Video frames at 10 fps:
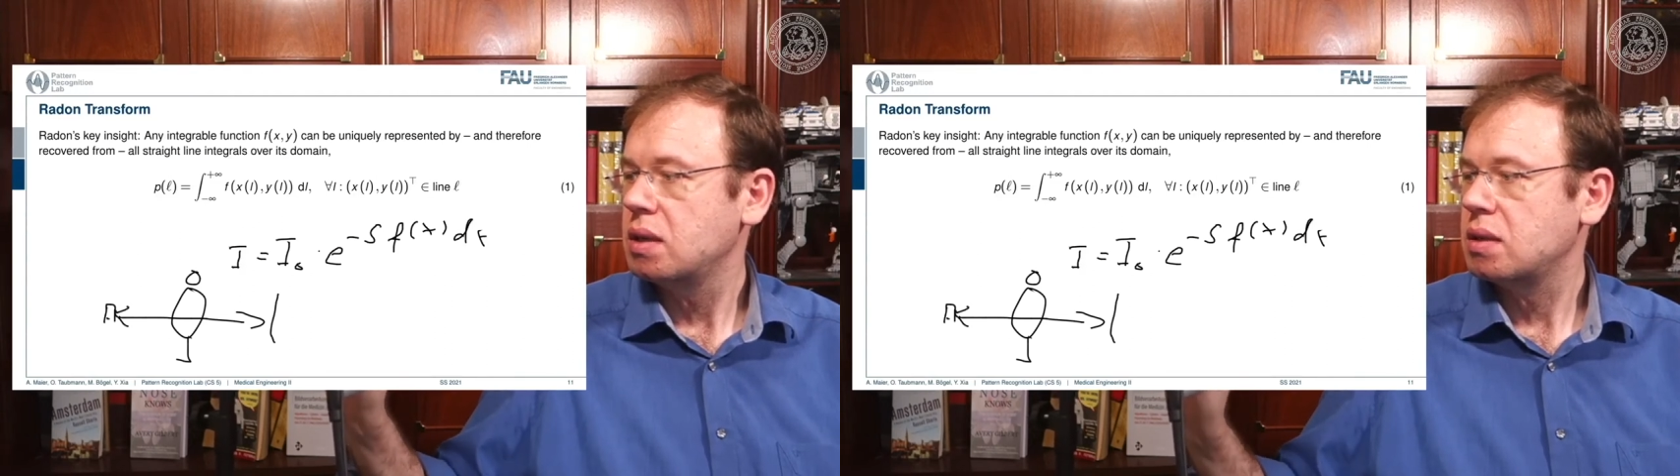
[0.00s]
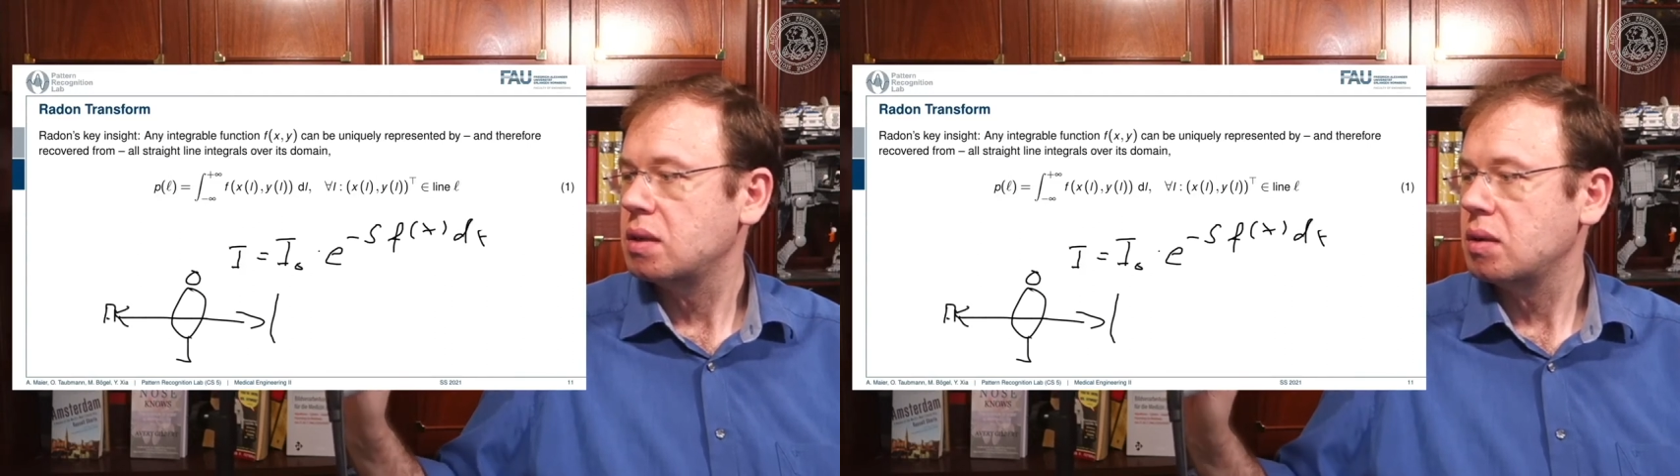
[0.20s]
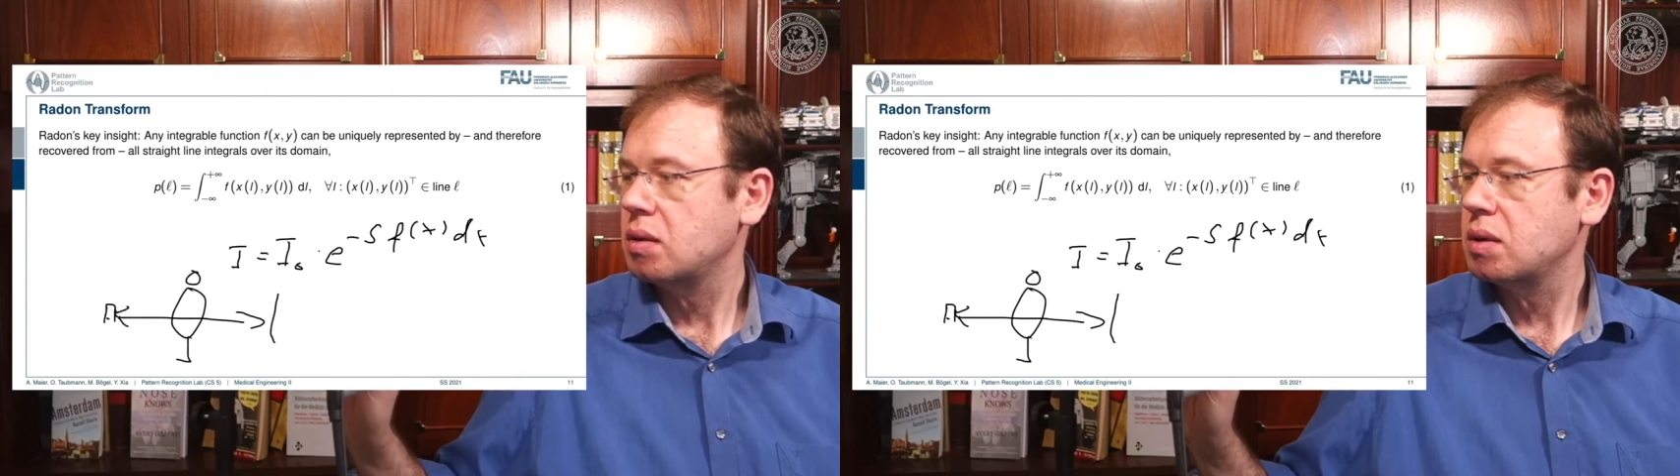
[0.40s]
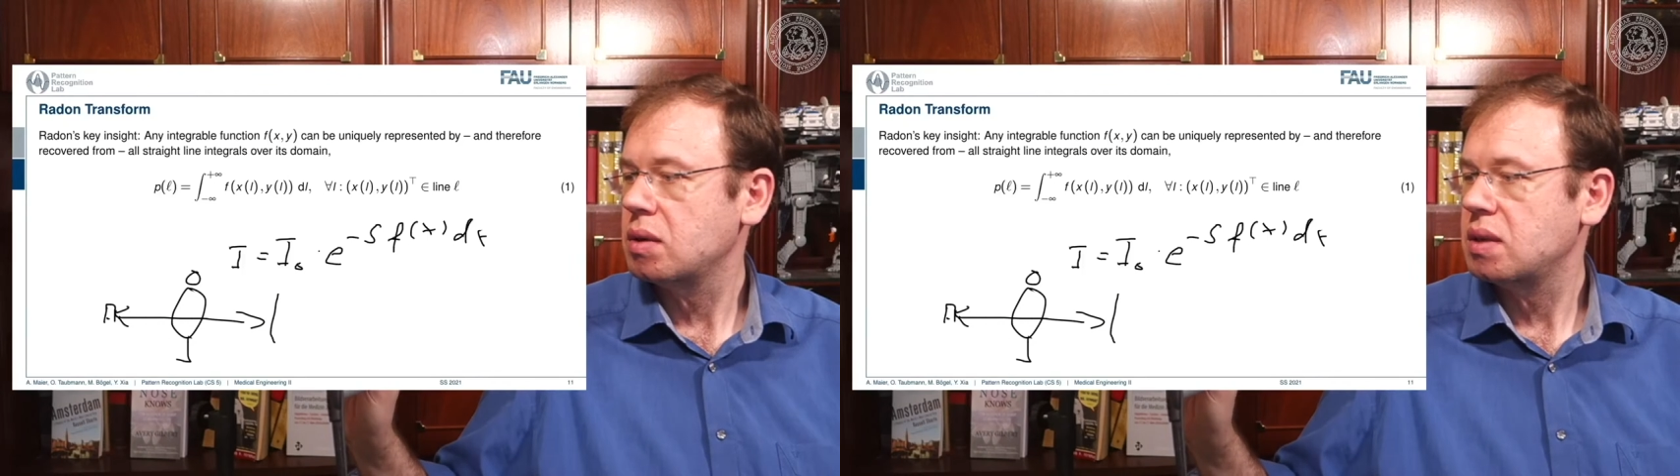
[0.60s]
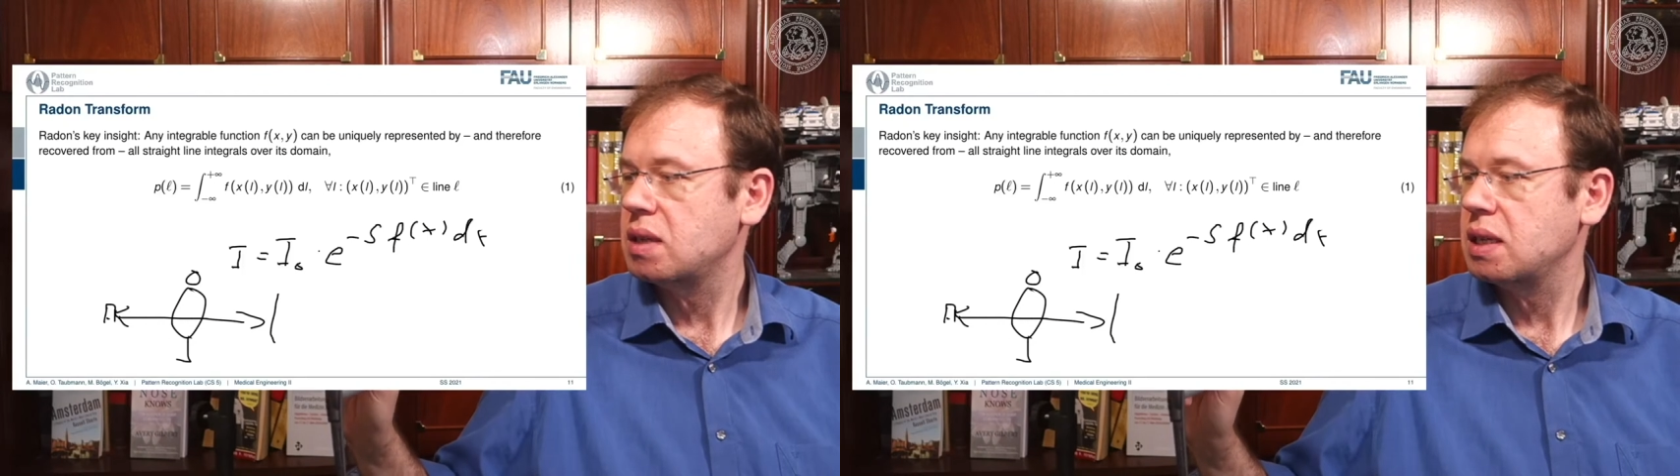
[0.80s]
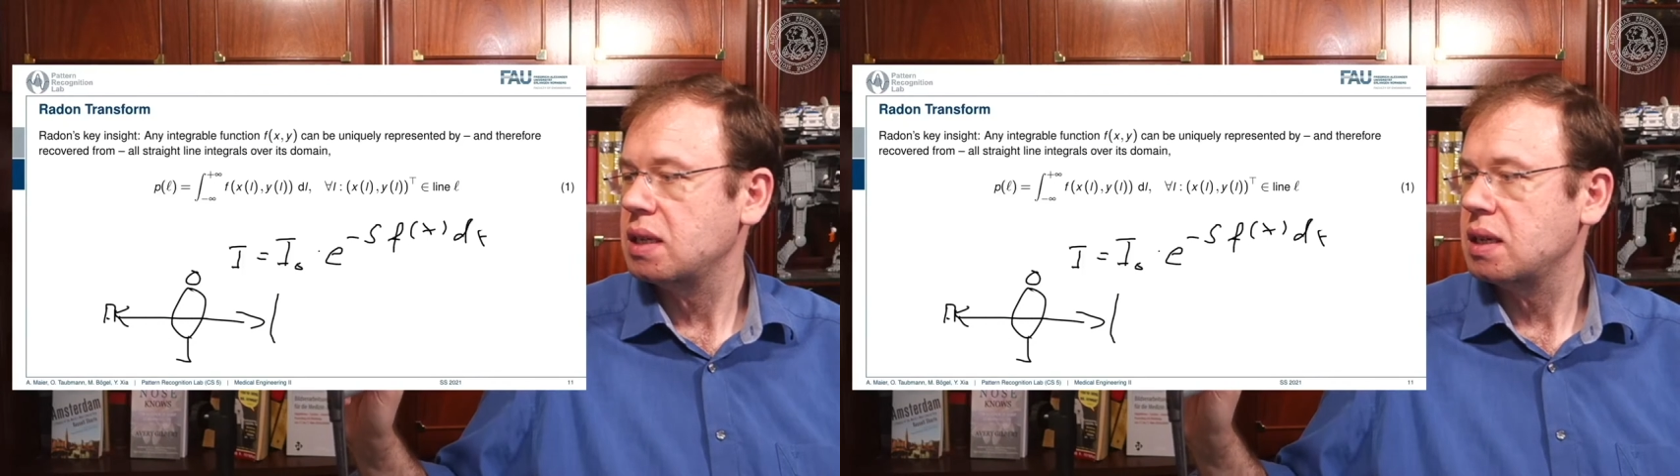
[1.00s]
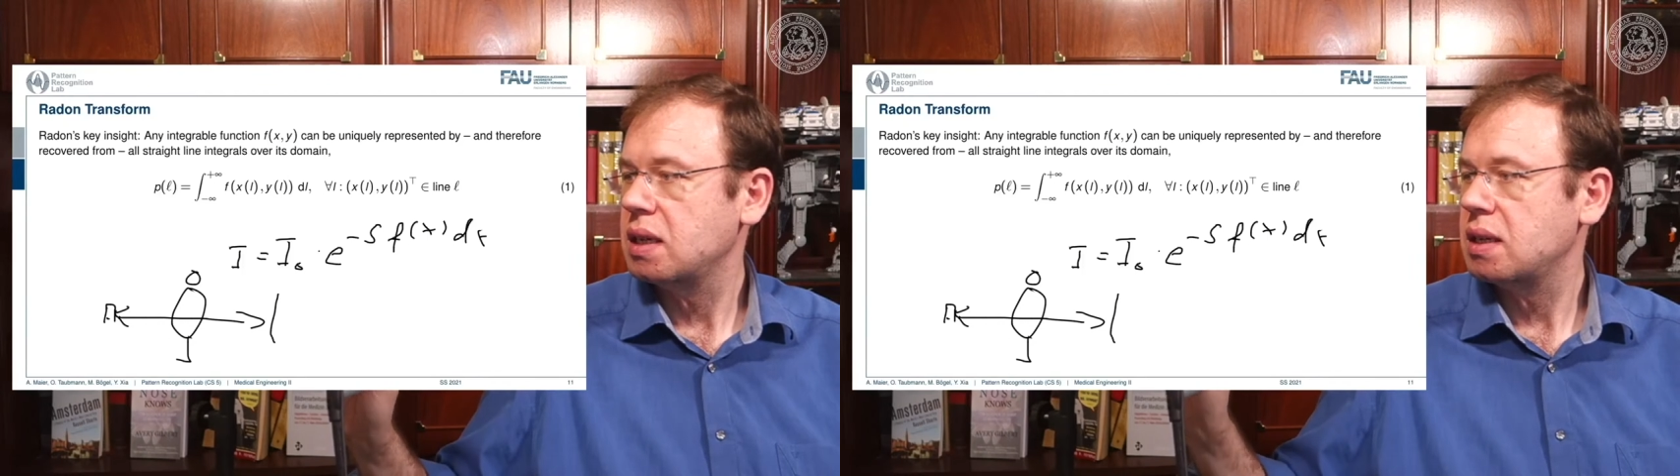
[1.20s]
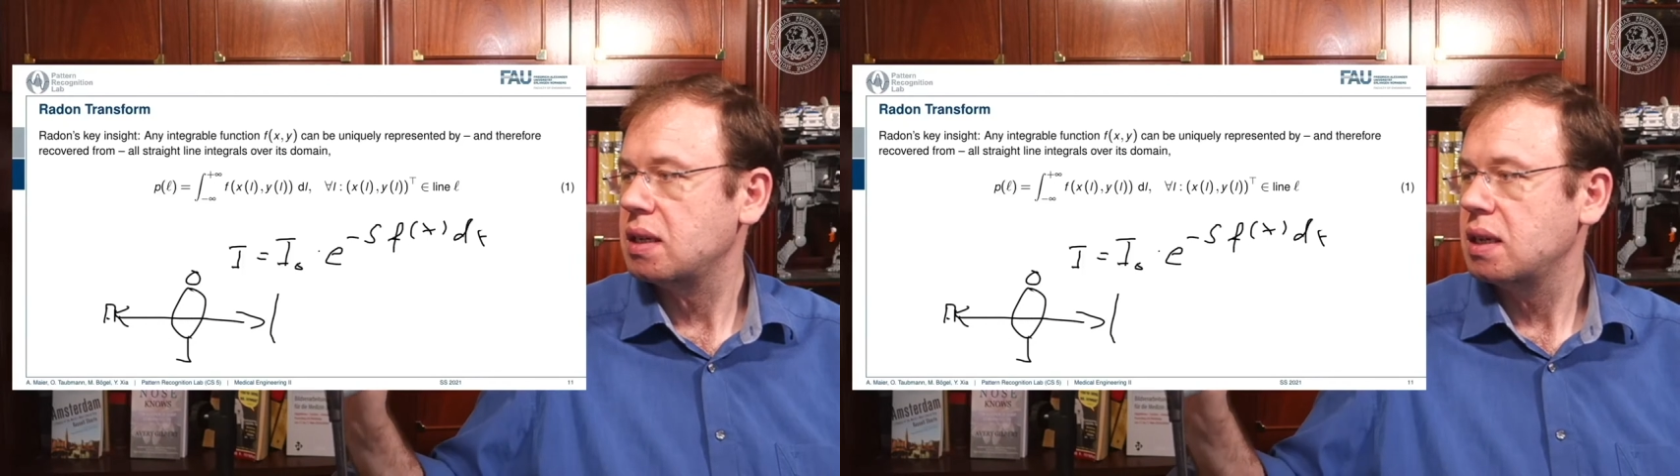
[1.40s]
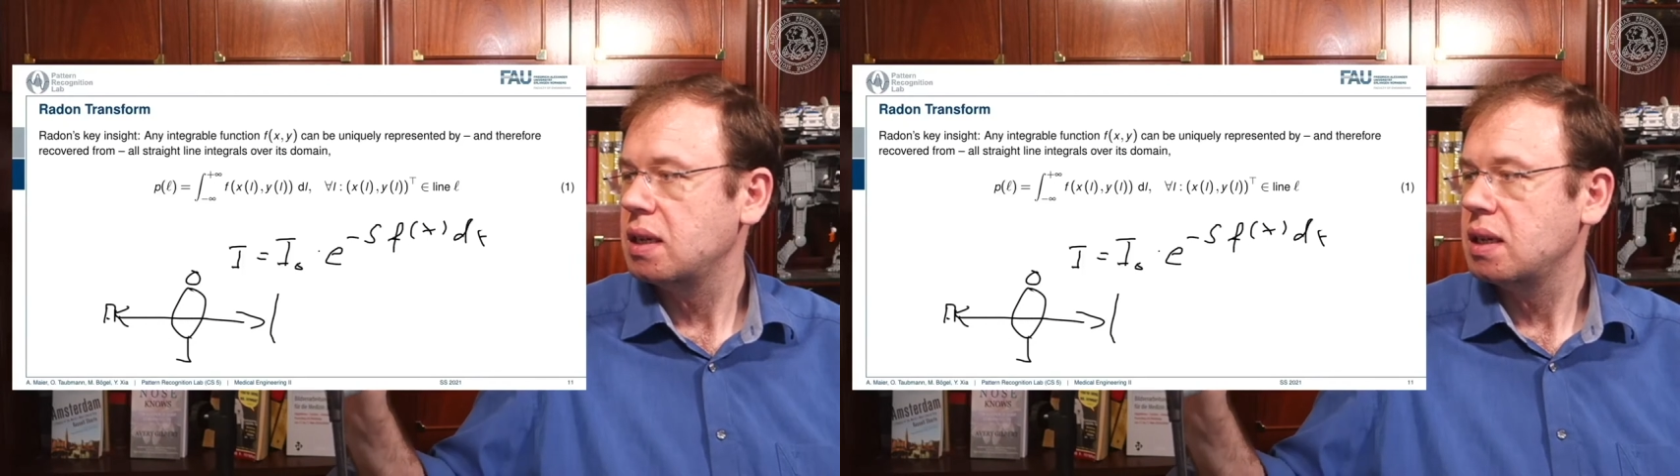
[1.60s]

So you see that